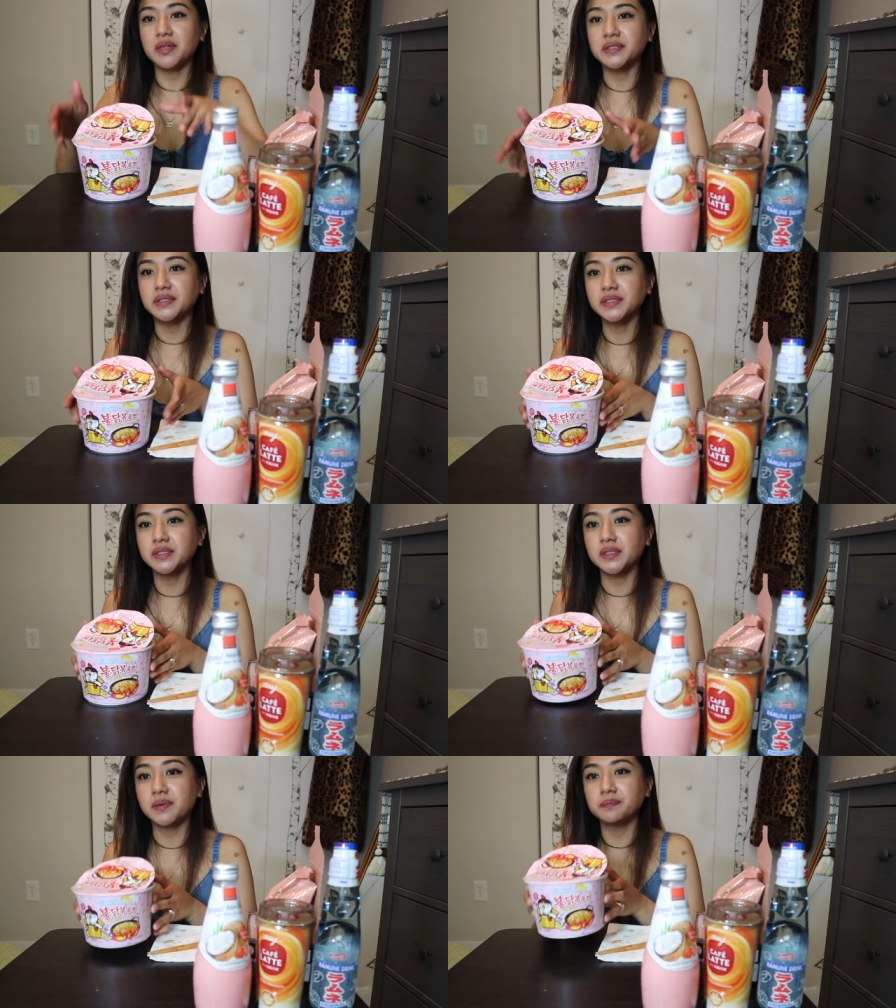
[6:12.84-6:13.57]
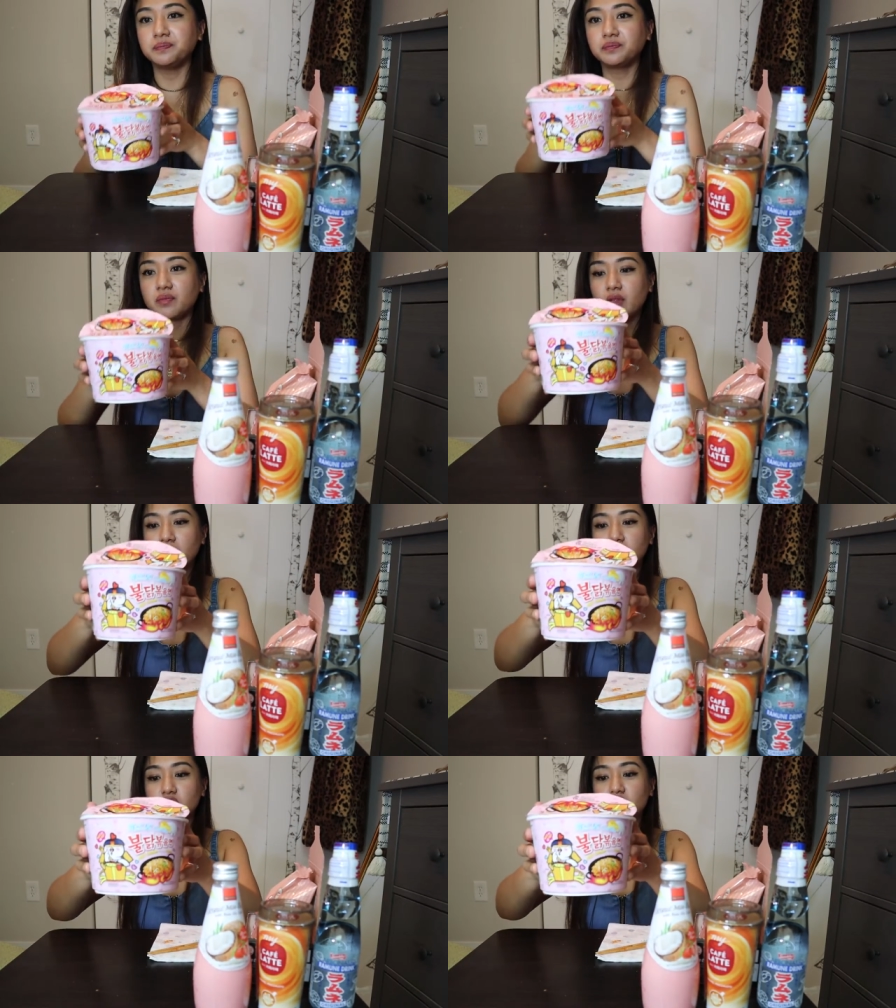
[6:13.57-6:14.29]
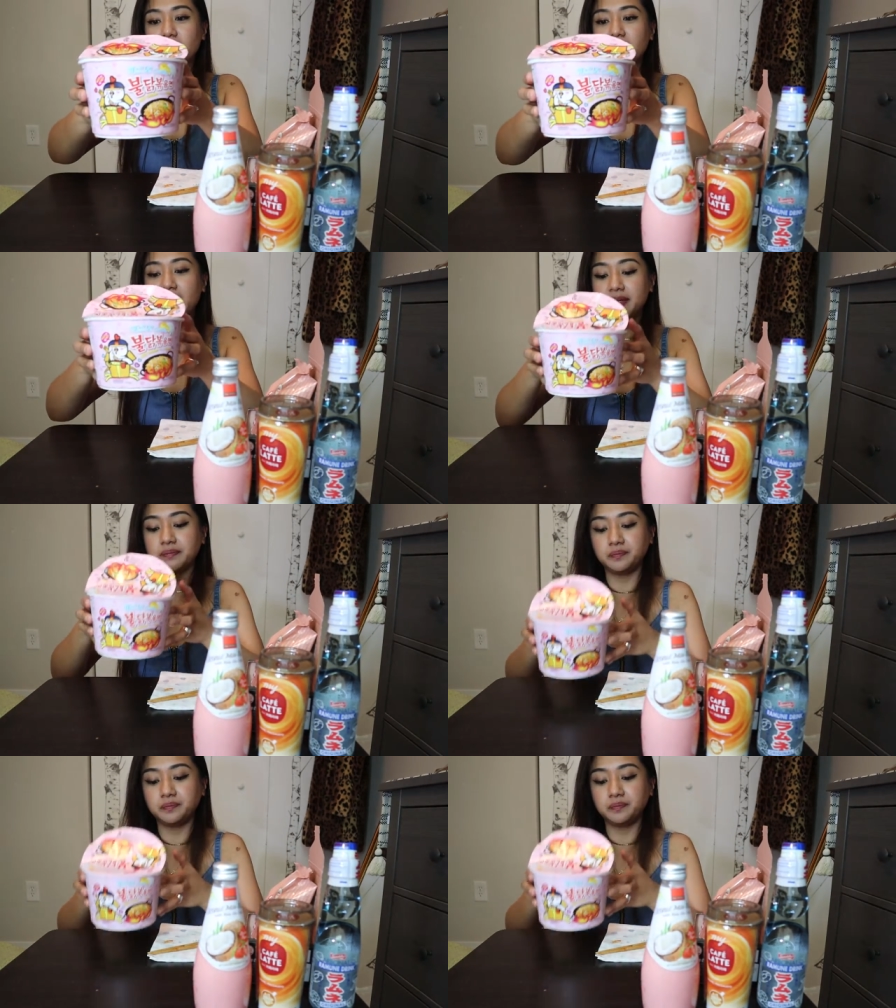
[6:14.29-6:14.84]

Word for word: Ew. Let's try that.